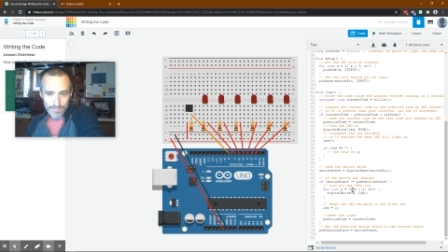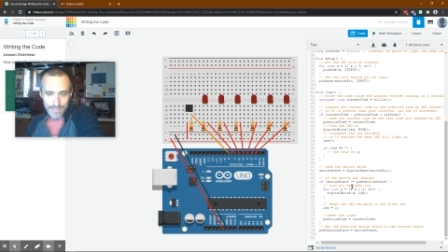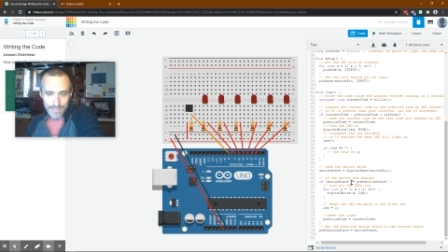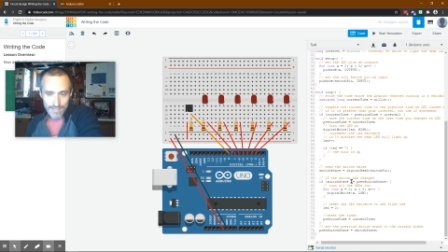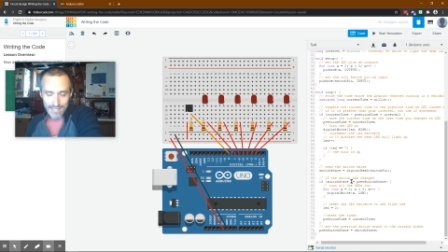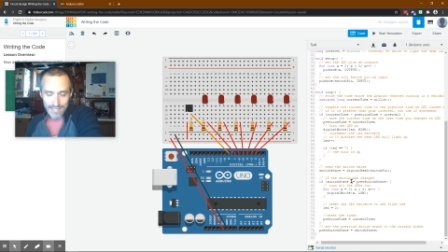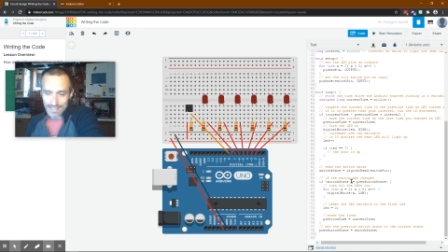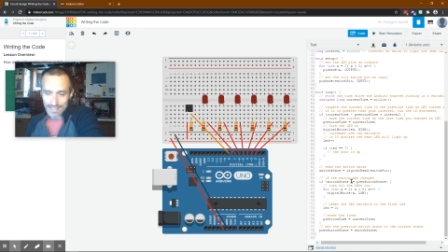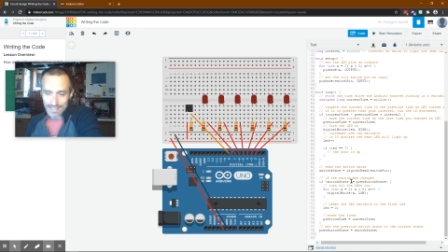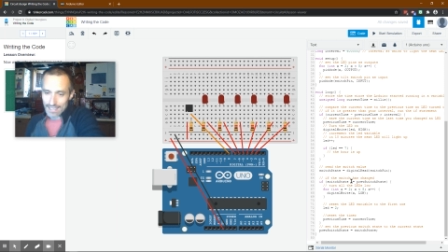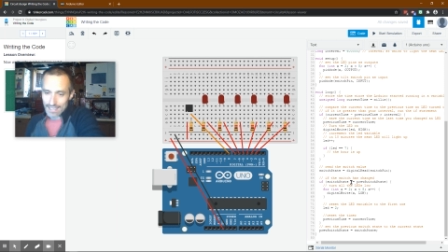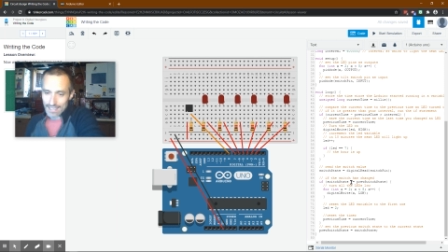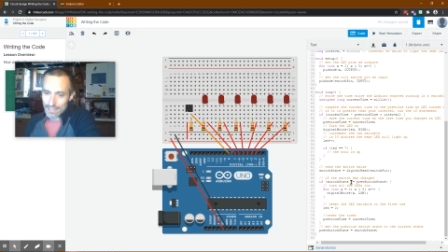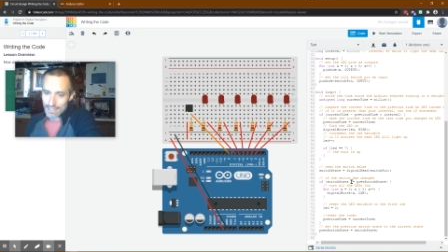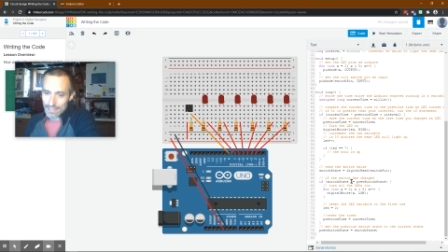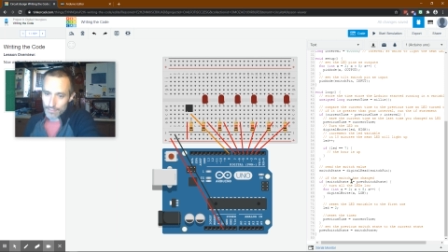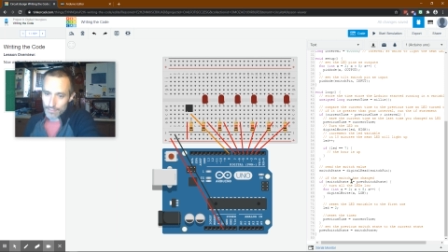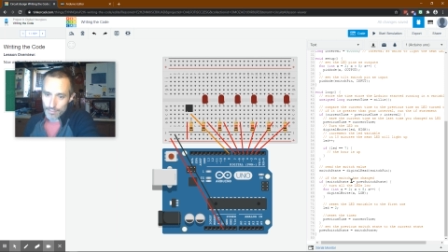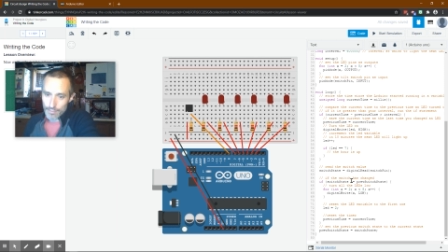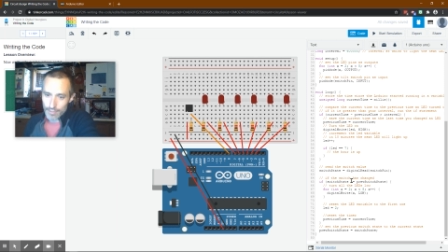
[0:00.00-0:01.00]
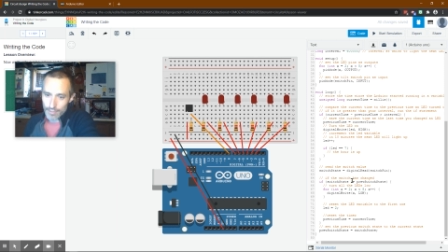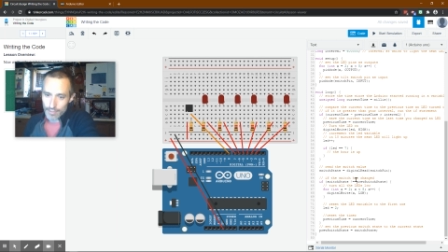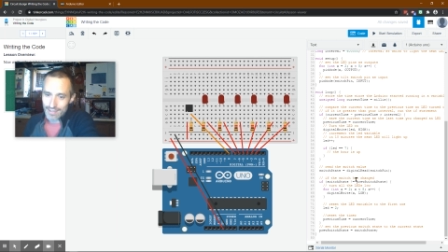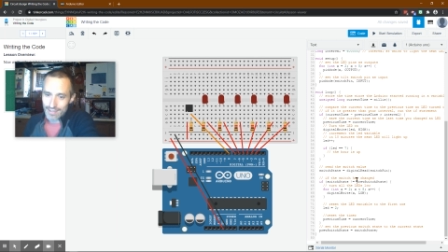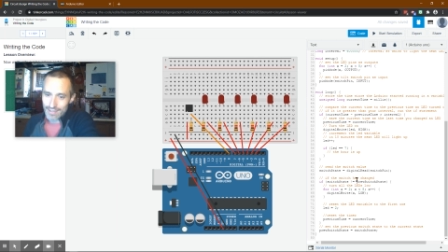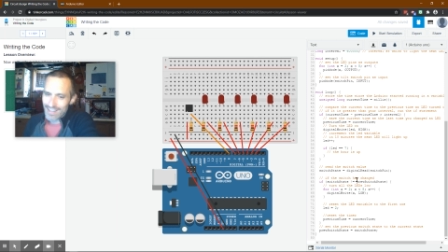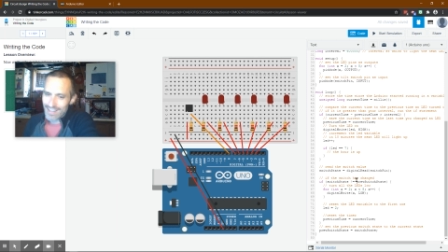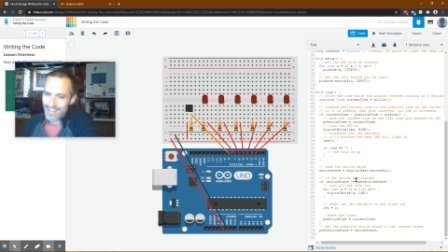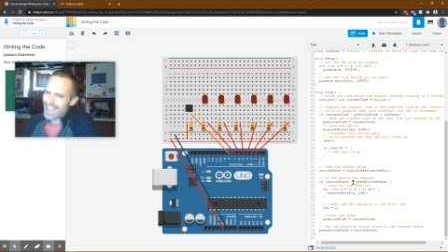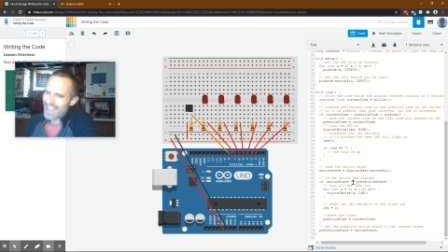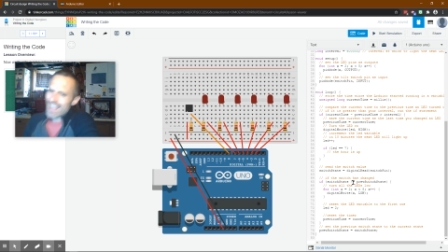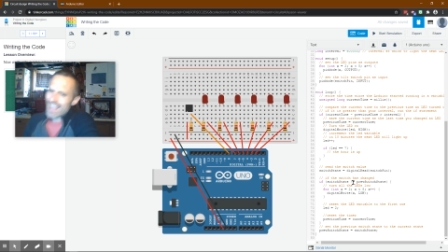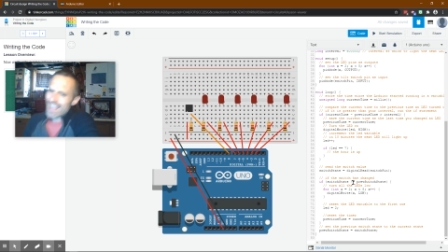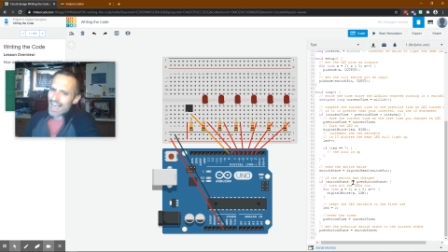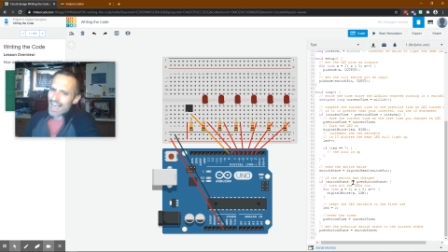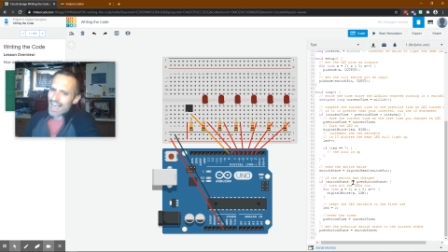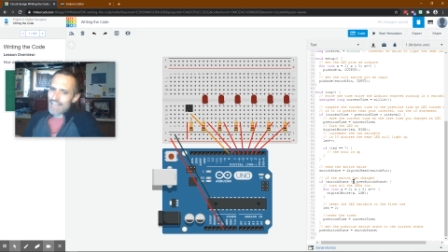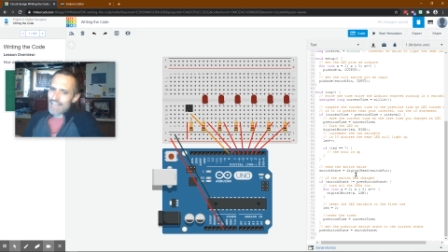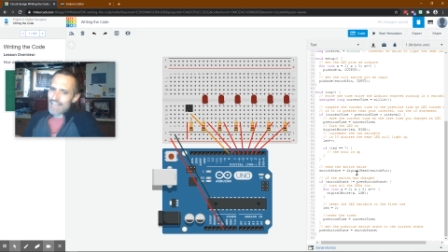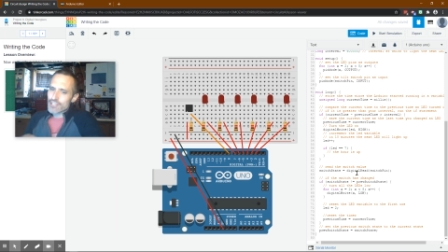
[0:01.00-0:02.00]
I, I can't remember.
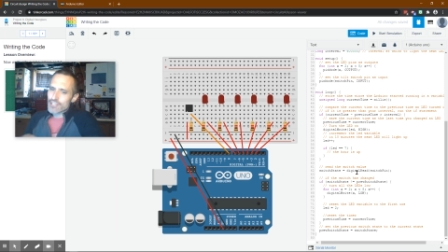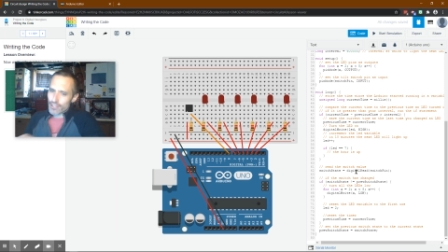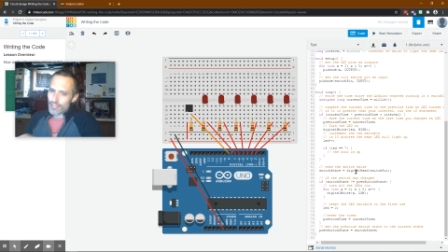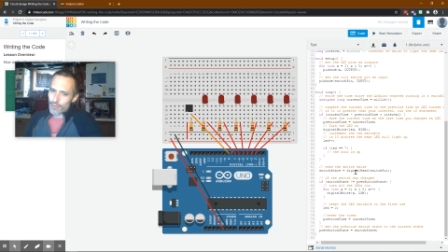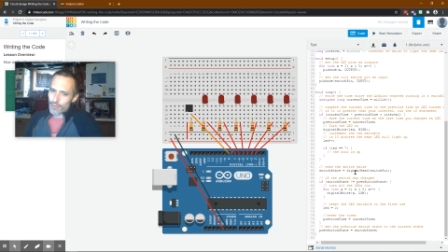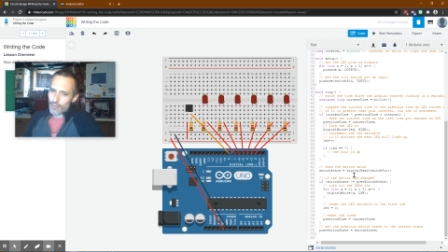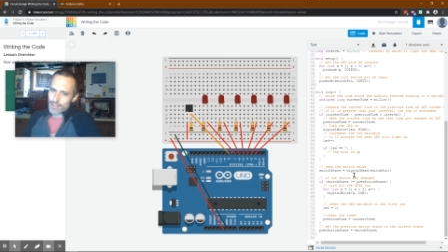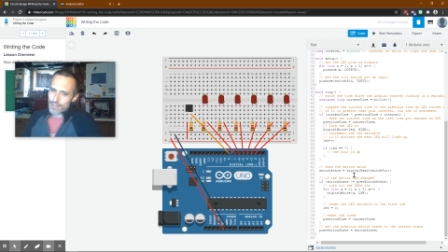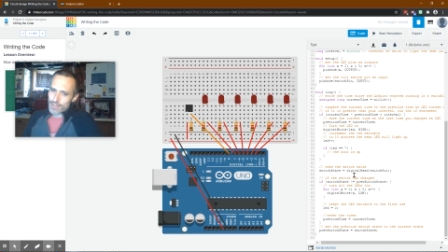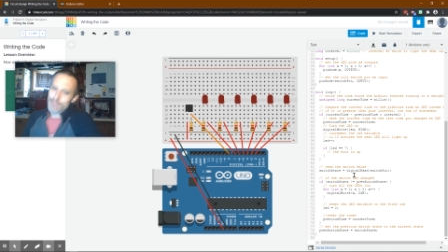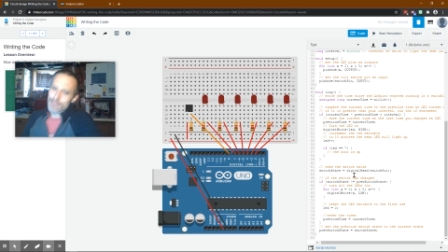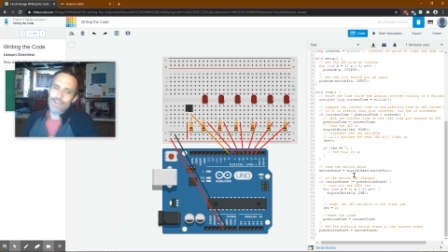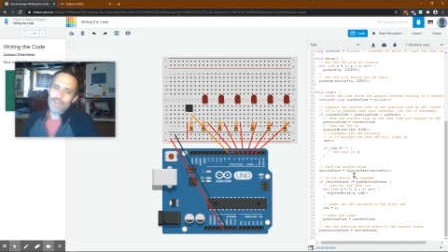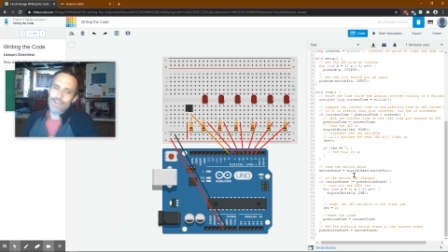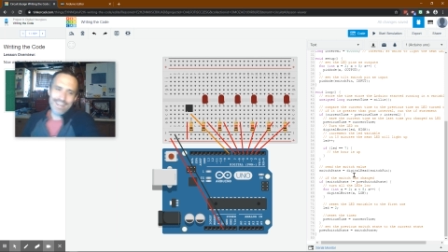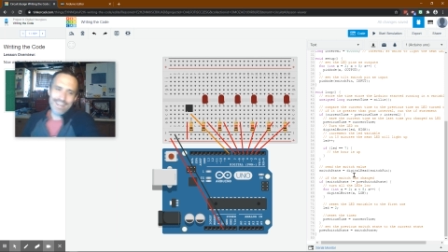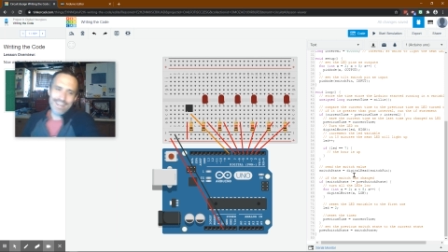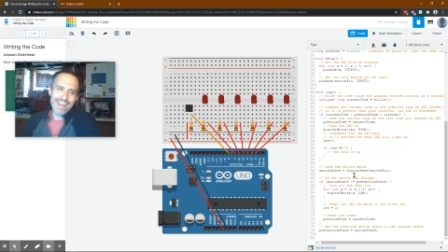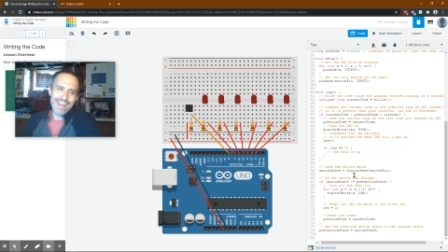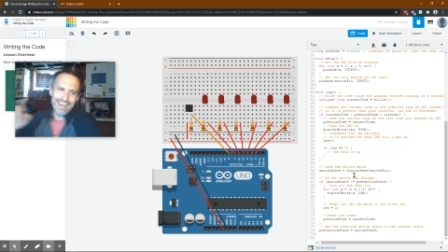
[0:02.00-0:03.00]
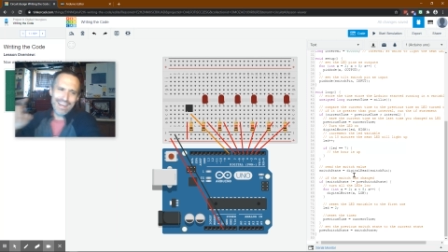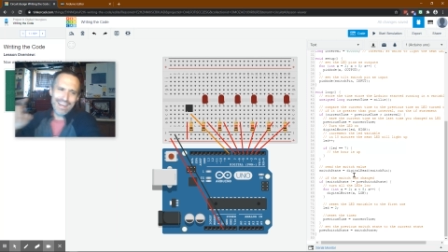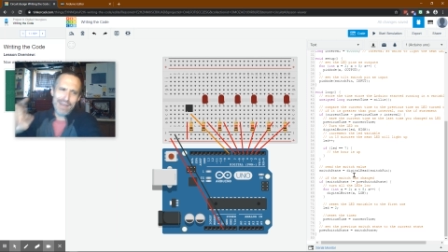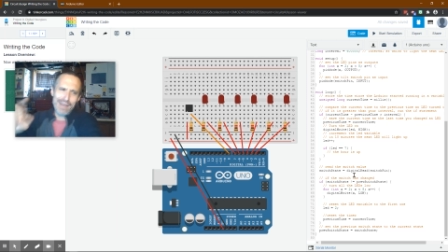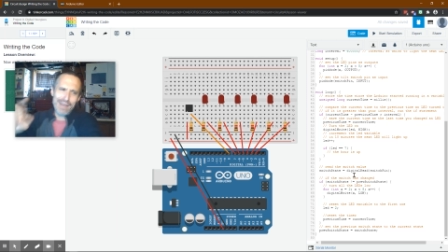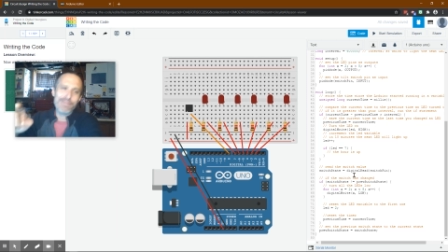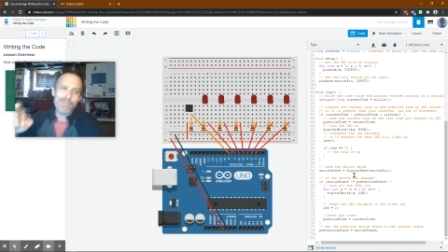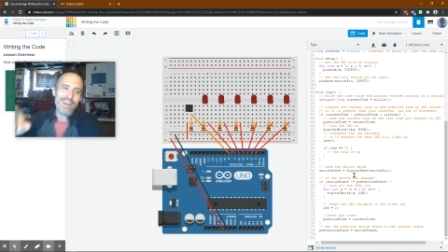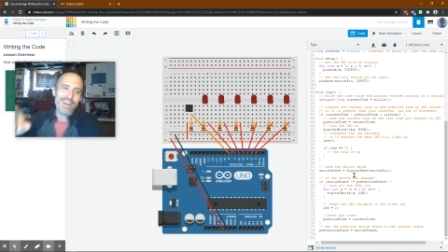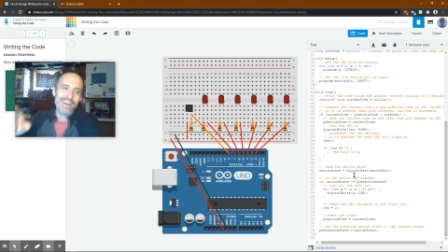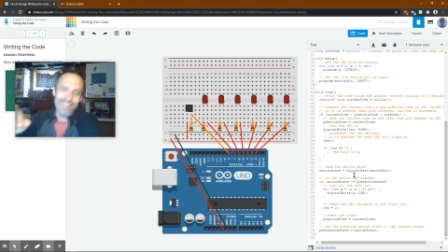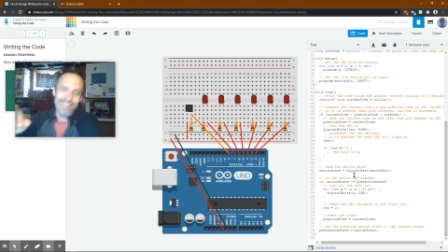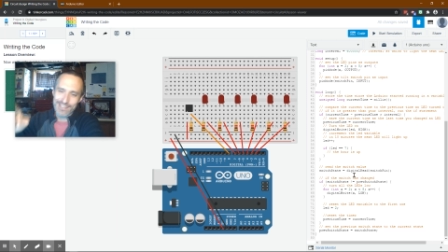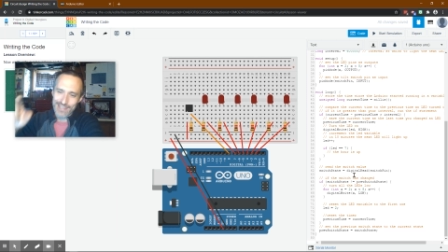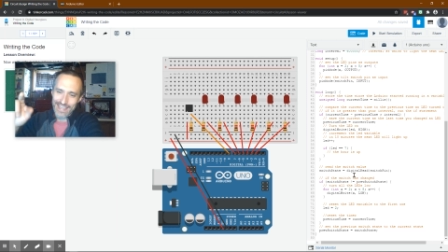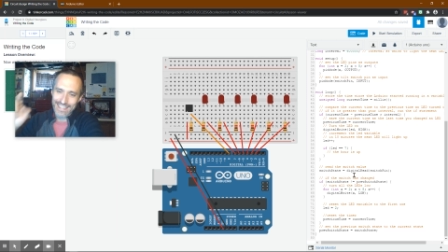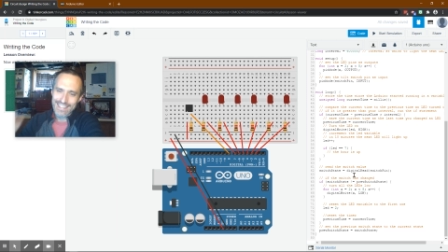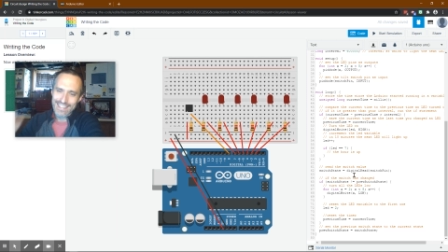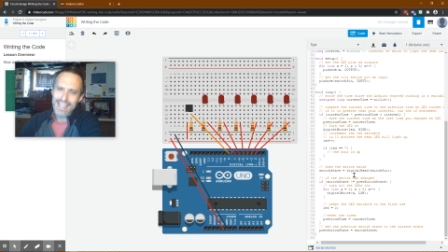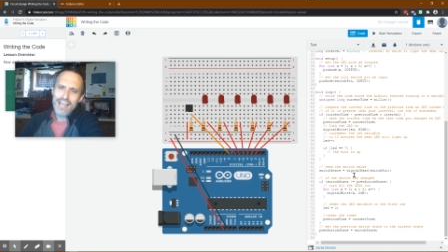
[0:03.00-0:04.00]
I should know this one, and I
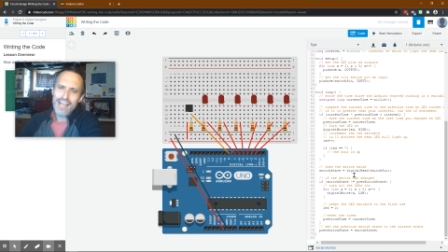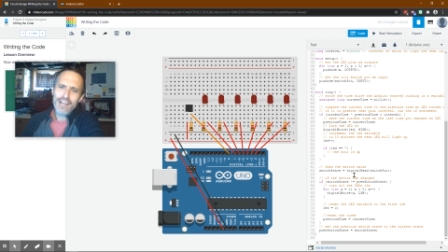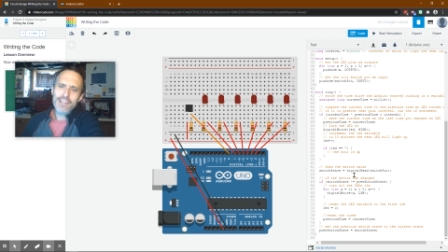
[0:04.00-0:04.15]
apologize.